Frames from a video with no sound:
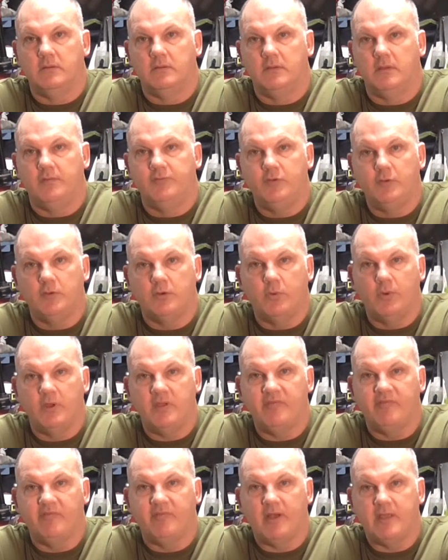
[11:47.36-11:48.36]
if you
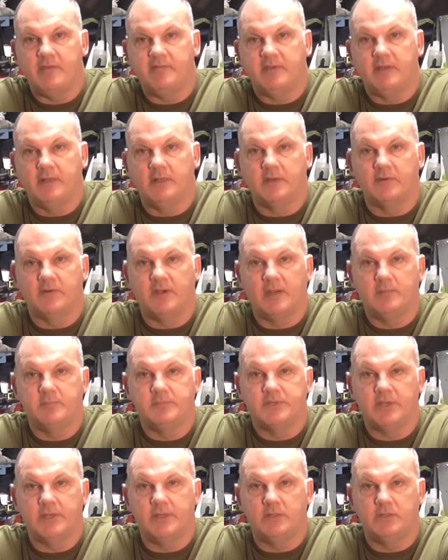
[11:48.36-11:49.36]
equate 5
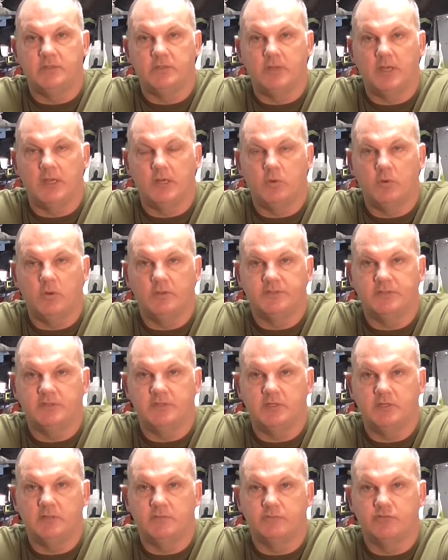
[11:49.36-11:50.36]
kilograms into a
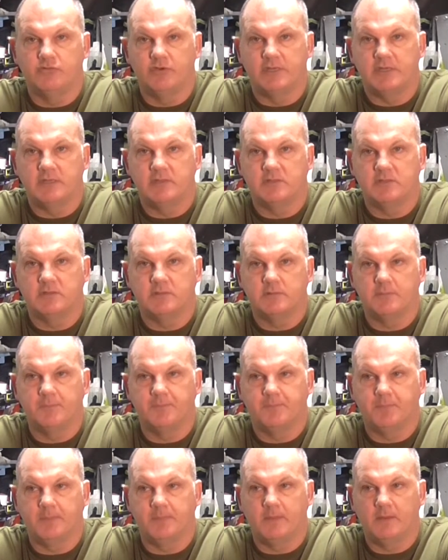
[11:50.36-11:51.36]
quantity of drinks,
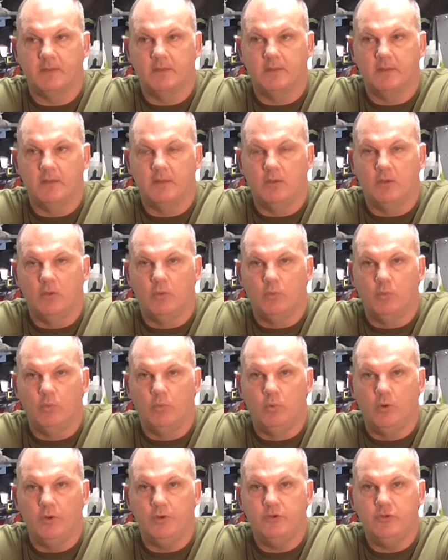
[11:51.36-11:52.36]

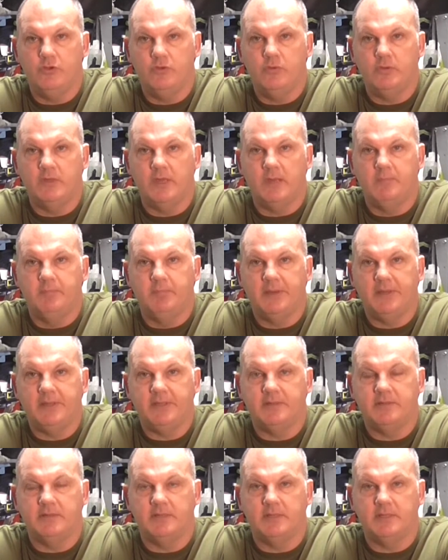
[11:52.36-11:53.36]
1 UK
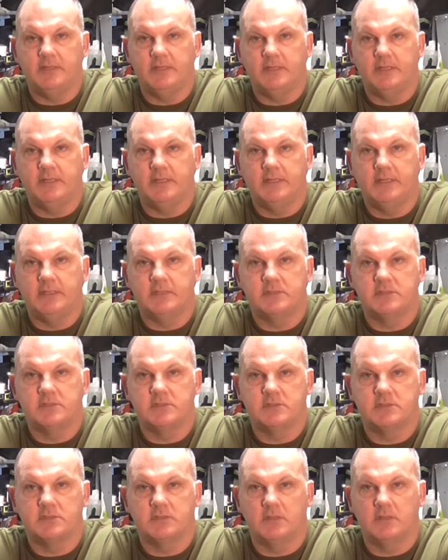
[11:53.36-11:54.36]
pint
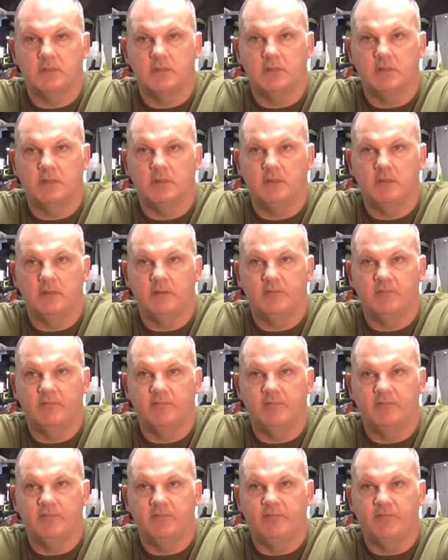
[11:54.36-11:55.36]
is
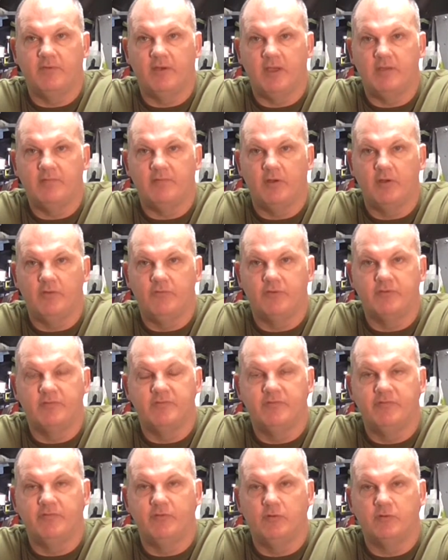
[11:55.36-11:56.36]

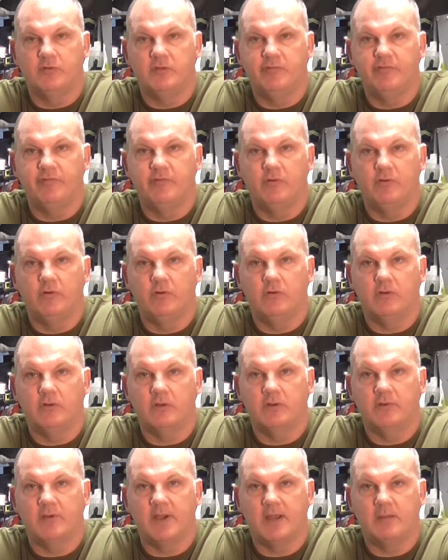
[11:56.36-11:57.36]
544
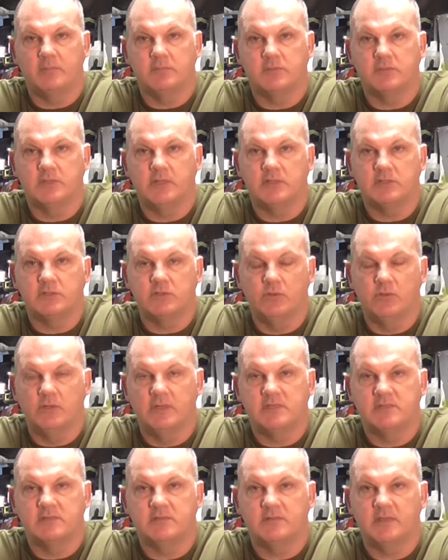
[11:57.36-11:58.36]
grams. Let's call
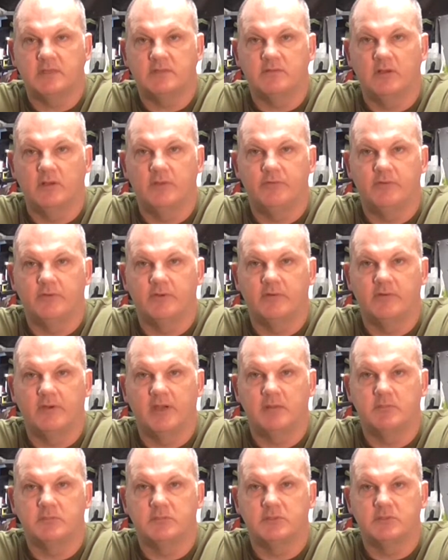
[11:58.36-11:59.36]
it 600
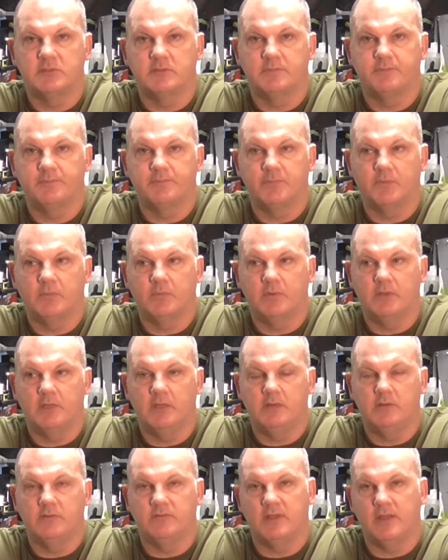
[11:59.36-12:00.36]
grams. Okay,
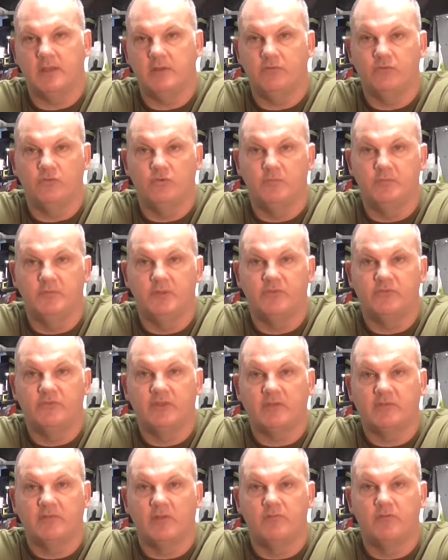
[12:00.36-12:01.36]
because I assume that
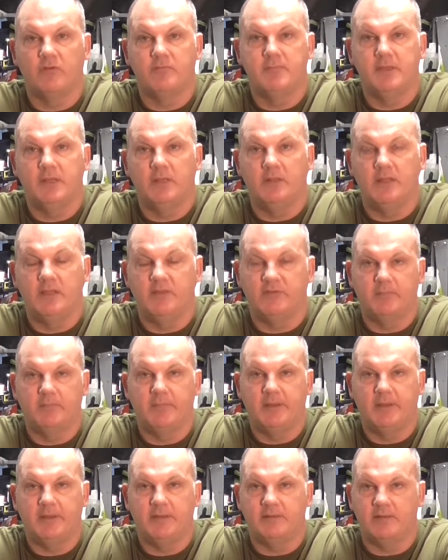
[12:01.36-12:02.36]
600 ml
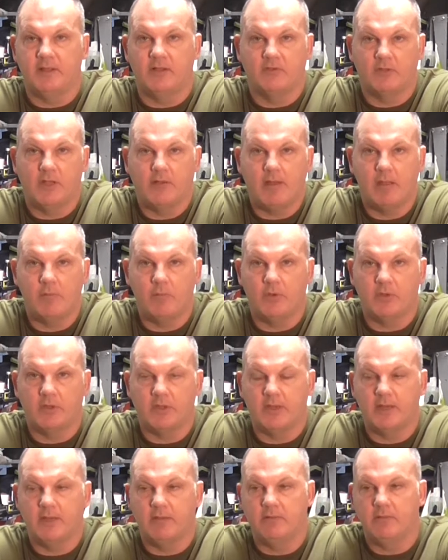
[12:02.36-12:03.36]
pint. That's how I work
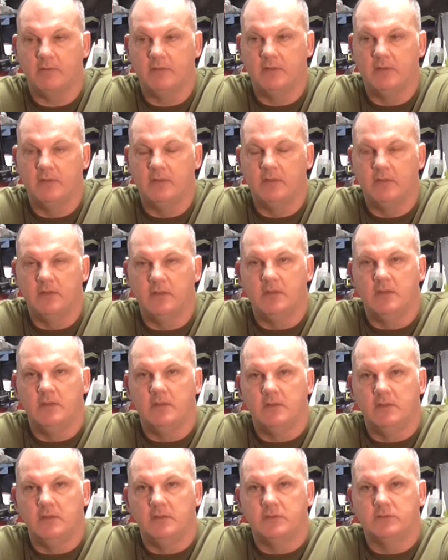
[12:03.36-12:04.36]
it out.
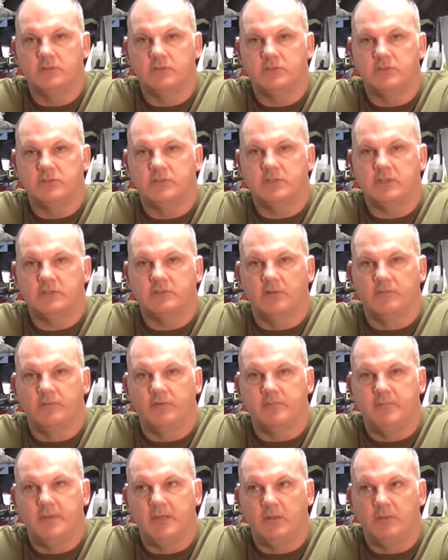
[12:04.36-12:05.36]
So
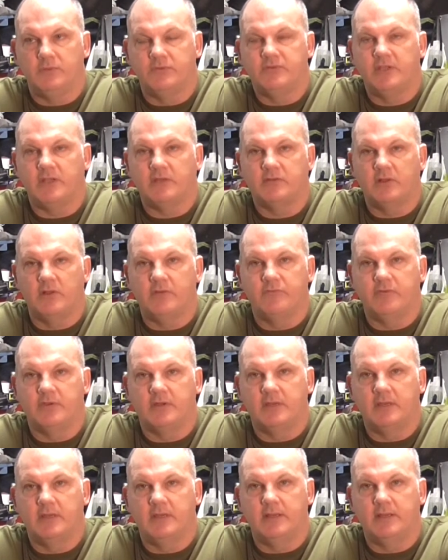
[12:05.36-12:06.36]
600 ml,
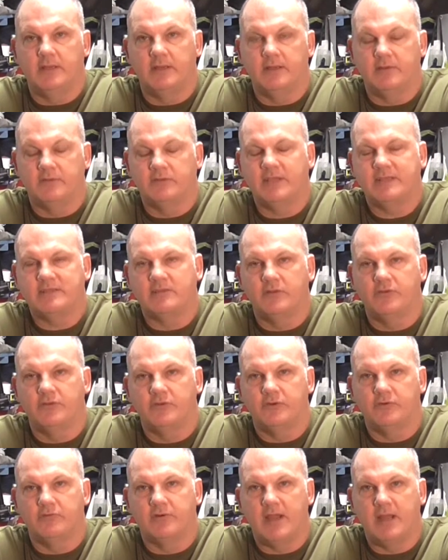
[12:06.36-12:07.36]

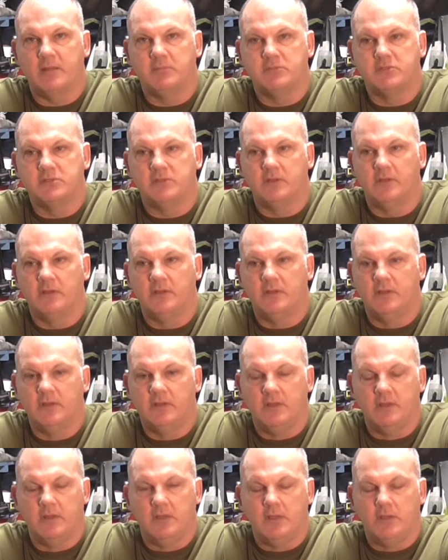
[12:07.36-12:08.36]
600 grams.
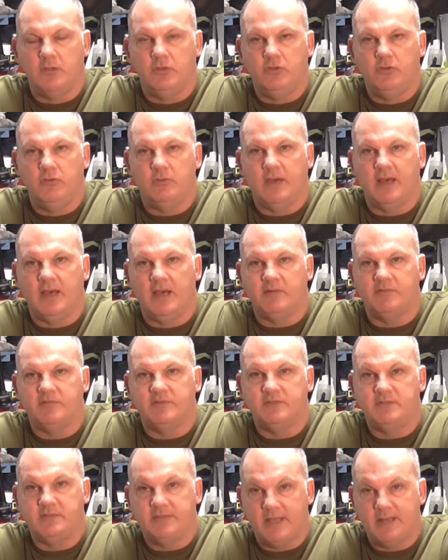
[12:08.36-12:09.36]
You have
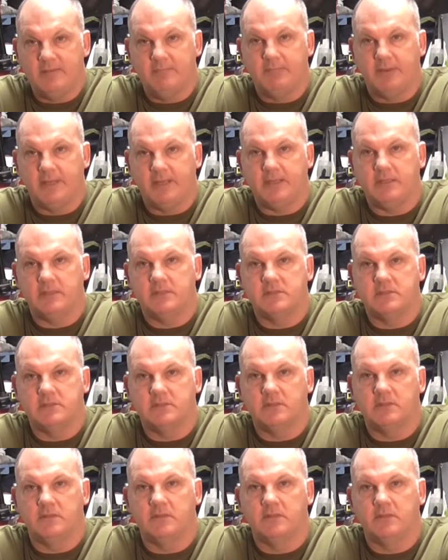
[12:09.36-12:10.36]
10
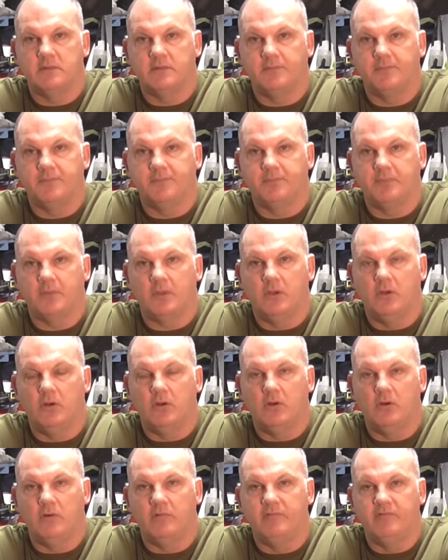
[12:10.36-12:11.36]
pints
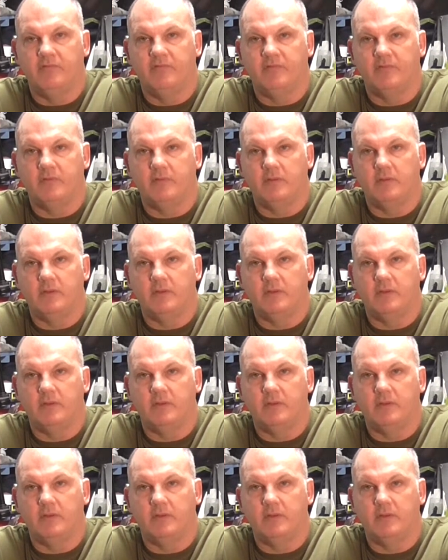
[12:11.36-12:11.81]
of